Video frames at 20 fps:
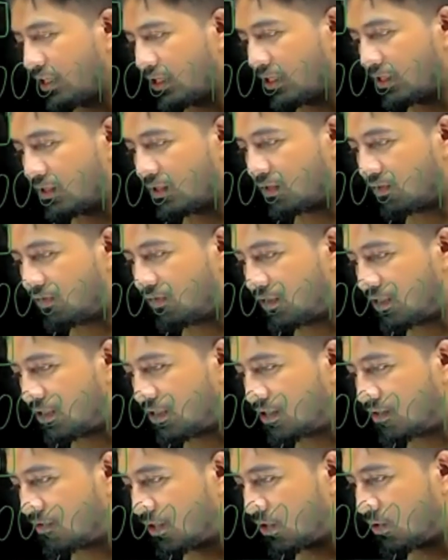So first
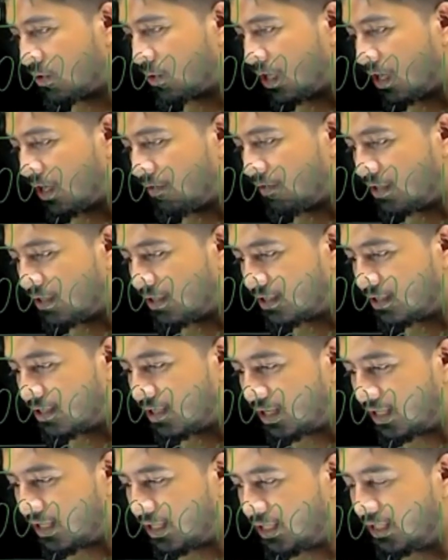we do have the
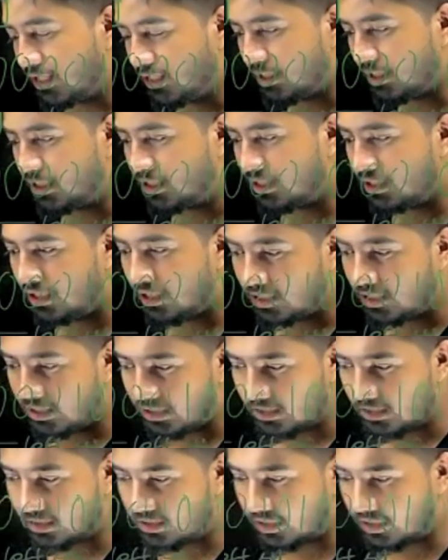sign,
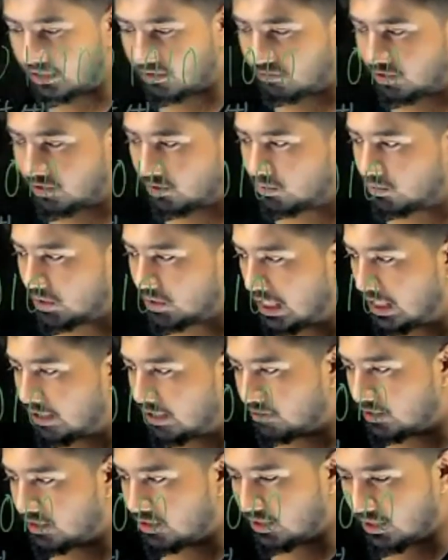then we do
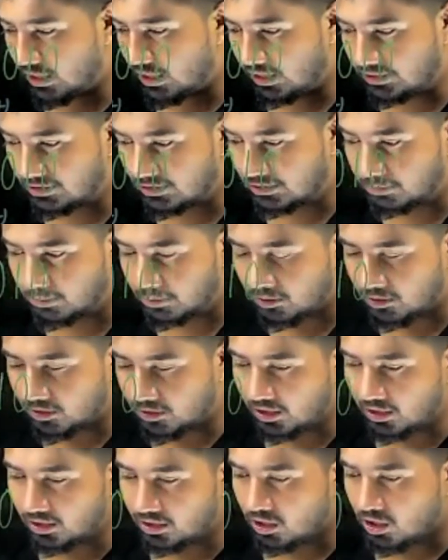have the
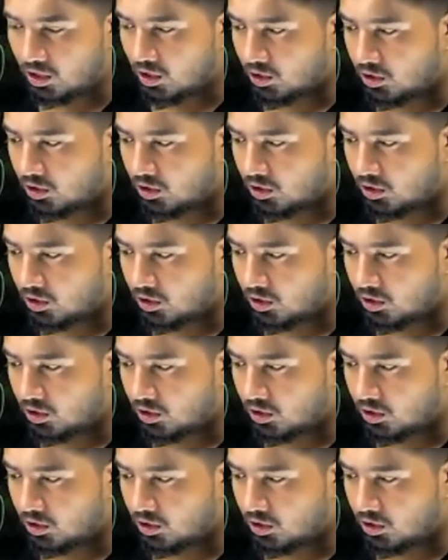exponent.